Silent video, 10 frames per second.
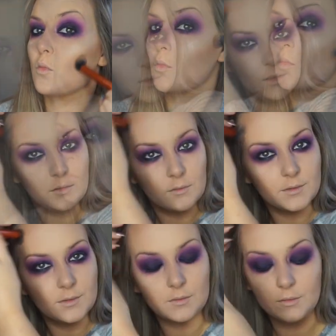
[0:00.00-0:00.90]
And then
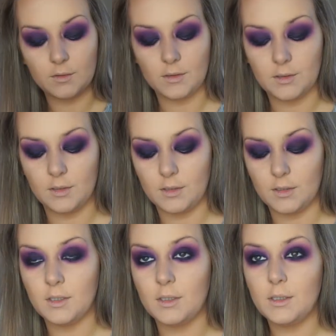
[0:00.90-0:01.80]
also on
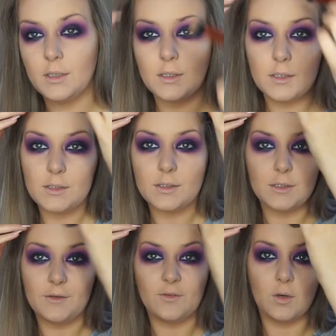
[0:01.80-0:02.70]

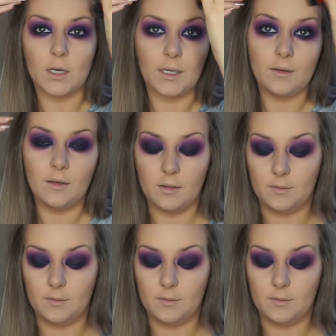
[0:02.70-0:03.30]
the forehead.